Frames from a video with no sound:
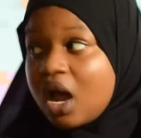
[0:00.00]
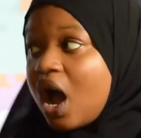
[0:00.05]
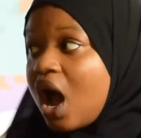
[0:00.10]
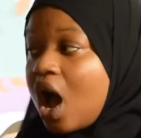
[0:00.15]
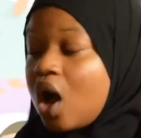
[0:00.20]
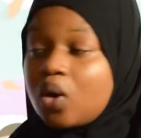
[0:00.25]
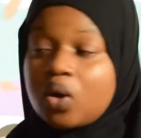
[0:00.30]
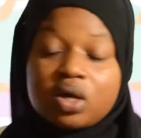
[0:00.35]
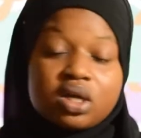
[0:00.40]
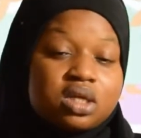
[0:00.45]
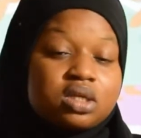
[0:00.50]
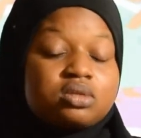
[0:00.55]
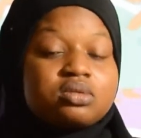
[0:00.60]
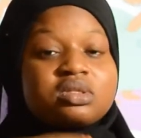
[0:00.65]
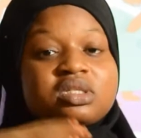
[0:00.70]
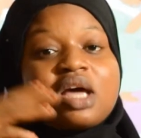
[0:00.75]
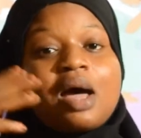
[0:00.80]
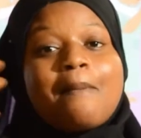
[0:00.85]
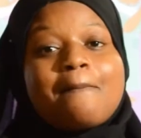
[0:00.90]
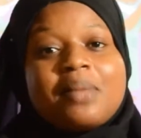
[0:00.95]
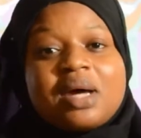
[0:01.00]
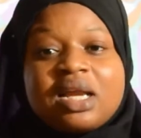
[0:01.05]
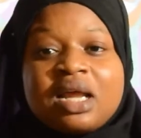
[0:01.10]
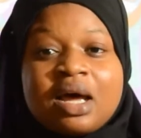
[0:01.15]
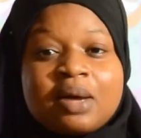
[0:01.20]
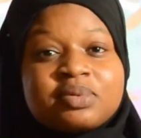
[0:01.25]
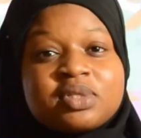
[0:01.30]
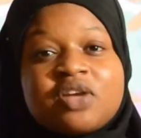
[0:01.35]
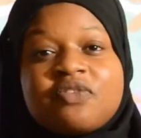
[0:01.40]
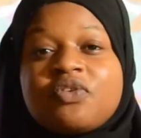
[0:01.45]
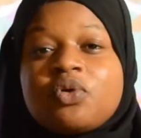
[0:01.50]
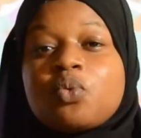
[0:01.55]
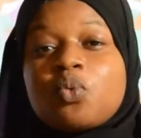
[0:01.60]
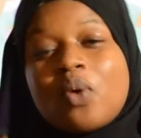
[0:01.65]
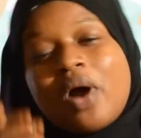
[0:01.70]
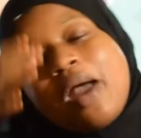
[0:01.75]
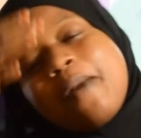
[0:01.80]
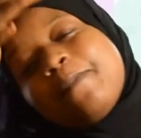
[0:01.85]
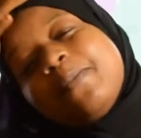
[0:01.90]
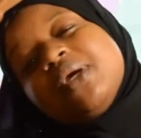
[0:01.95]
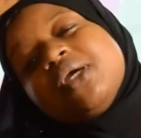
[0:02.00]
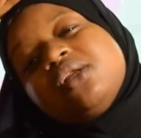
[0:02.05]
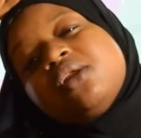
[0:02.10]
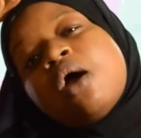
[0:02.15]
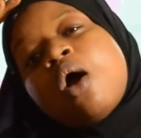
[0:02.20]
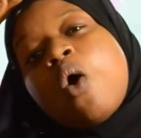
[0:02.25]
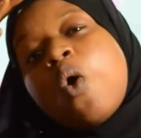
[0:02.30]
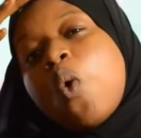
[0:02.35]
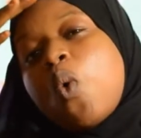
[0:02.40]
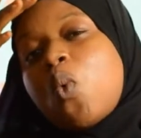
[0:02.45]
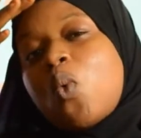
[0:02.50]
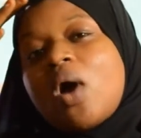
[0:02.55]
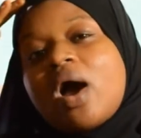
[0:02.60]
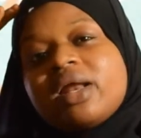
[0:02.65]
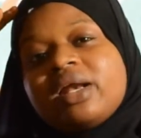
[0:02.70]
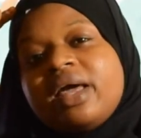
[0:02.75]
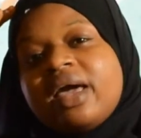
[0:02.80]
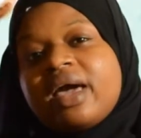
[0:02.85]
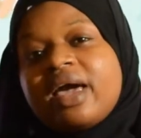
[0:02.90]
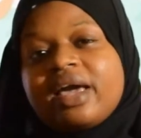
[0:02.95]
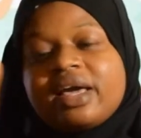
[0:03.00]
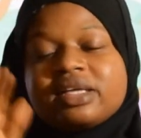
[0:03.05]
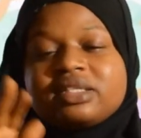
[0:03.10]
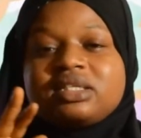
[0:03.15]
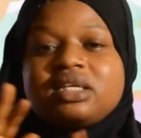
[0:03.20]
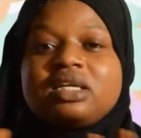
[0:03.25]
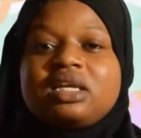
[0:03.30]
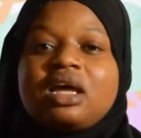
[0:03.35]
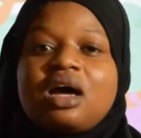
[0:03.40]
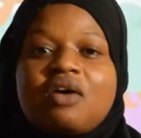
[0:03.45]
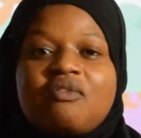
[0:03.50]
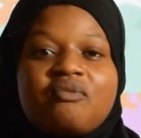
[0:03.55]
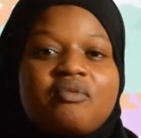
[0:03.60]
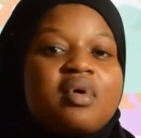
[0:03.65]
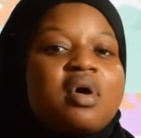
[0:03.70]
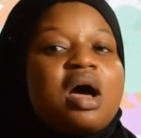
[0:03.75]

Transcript: according to some madhabs, even wiping 1 hair is enough.